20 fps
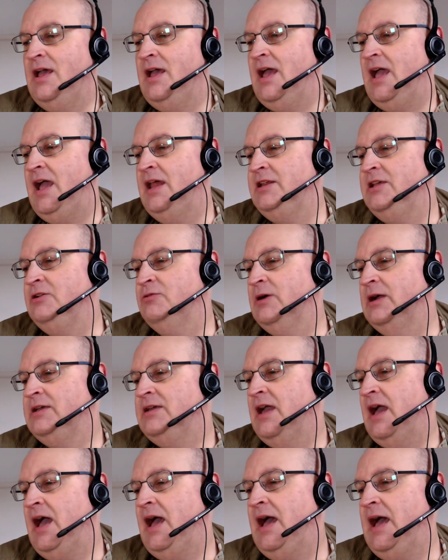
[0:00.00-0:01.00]
Anyway,
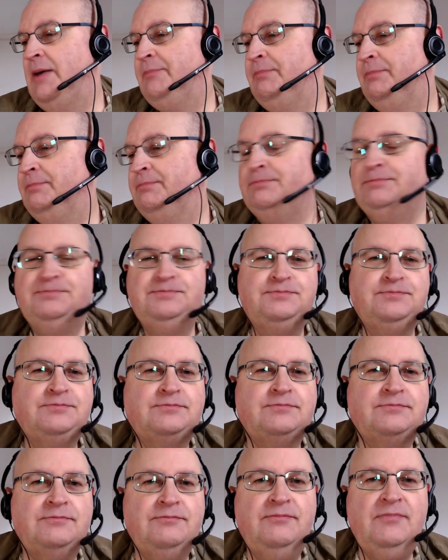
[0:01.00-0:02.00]
um,
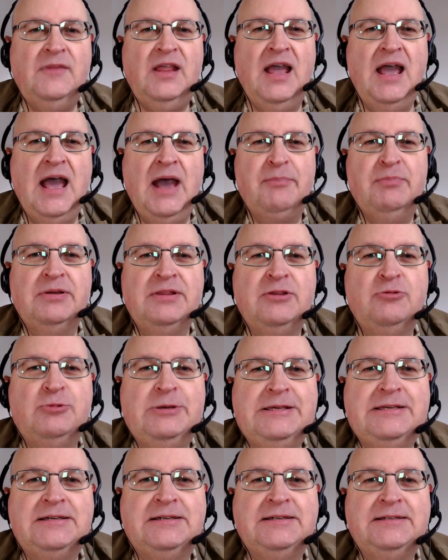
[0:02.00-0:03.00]
app of the
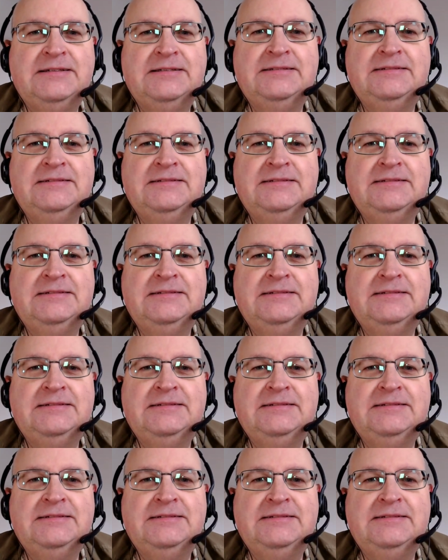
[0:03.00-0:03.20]
week.